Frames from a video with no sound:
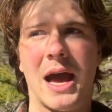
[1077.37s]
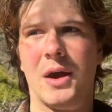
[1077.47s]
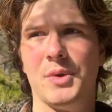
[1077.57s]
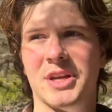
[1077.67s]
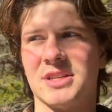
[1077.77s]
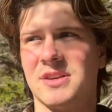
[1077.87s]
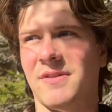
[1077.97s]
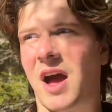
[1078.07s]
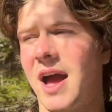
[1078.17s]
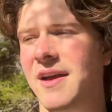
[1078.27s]
We can
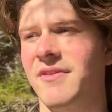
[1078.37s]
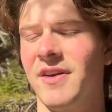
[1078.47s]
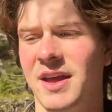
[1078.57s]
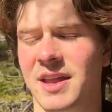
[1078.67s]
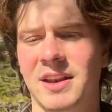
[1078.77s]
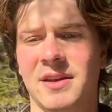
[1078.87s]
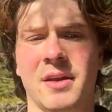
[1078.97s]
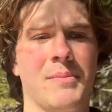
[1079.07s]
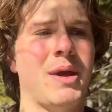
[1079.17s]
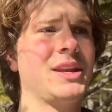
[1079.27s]
survive in
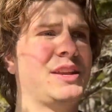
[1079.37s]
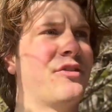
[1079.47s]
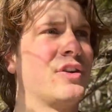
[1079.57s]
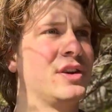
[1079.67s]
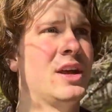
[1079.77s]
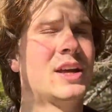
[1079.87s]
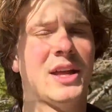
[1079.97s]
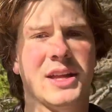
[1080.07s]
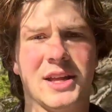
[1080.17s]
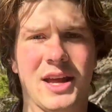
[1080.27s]
many different
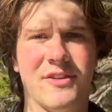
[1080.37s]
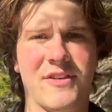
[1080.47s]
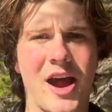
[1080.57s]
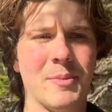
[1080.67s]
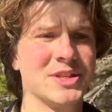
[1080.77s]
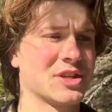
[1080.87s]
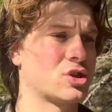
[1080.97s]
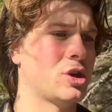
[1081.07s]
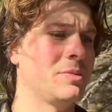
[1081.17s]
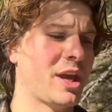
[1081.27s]
environments,
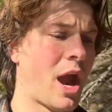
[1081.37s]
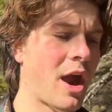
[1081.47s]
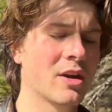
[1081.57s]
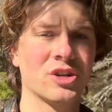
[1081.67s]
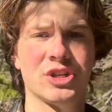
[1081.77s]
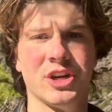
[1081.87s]
extremely harsh